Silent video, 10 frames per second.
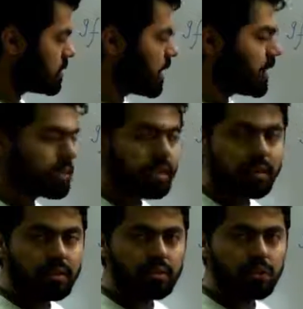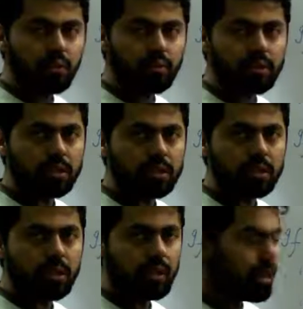this minus sign shows
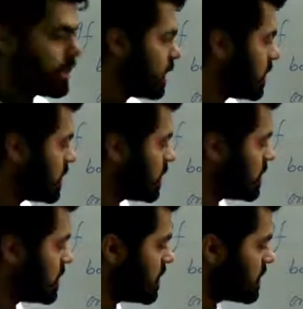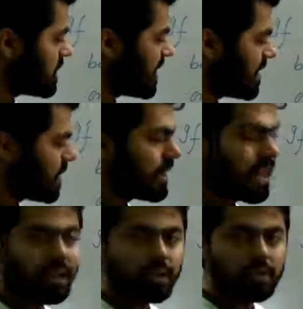just that the
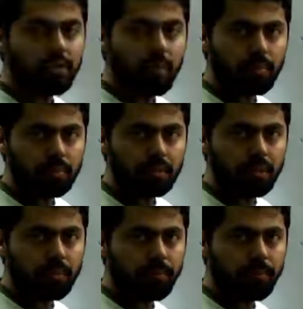direction is opposite,